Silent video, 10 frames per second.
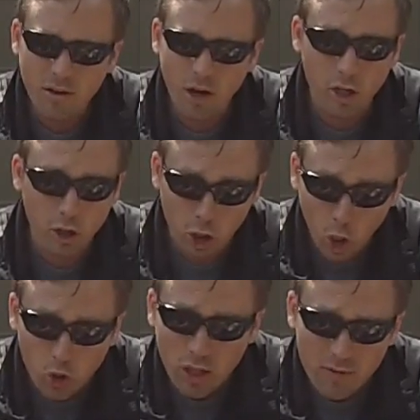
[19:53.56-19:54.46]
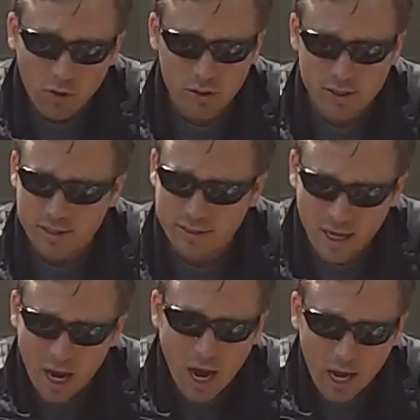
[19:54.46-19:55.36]
on low levels. This is
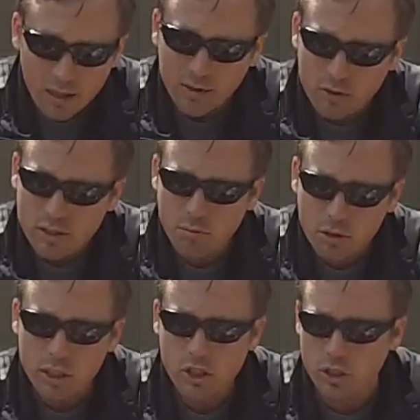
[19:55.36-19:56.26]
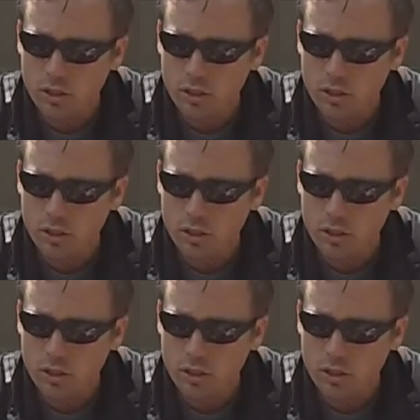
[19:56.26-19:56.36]
not high level stimulation.